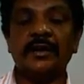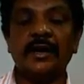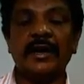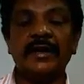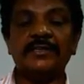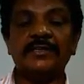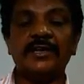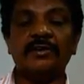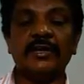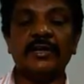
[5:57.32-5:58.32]
I is
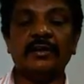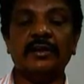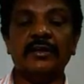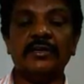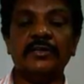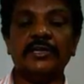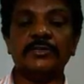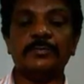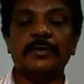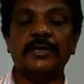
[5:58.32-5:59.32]
equal to N0 into
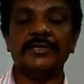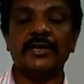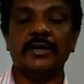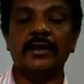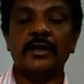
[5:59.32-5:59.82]
exponential